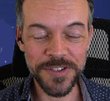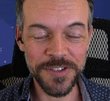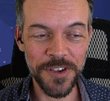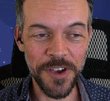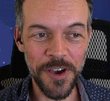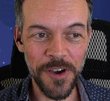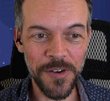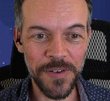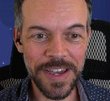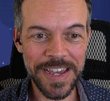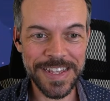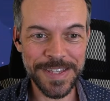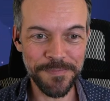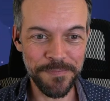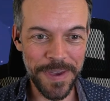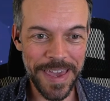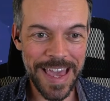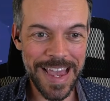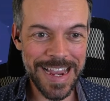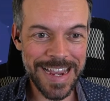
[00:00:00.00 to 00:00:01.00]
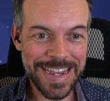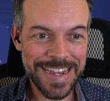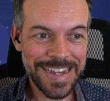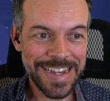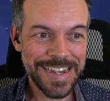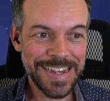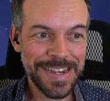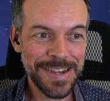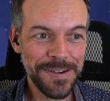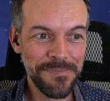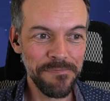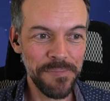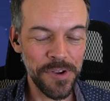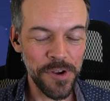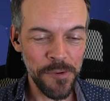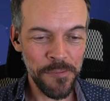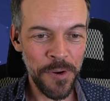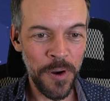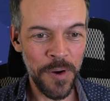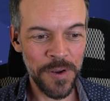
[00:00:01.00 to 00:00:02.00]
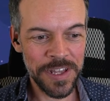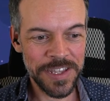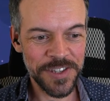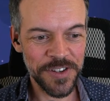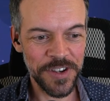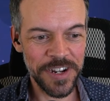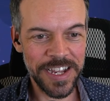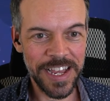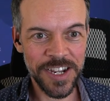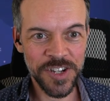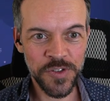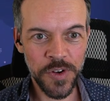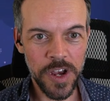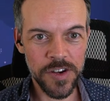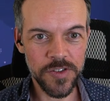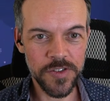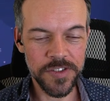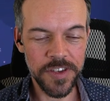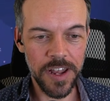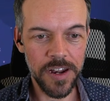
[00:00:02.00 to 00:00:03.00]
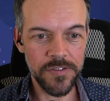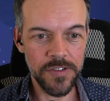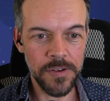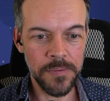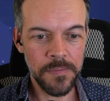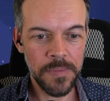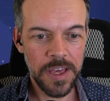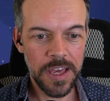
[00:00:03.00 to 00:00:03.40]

So it's big, but your opponents are going to get treasures out of them.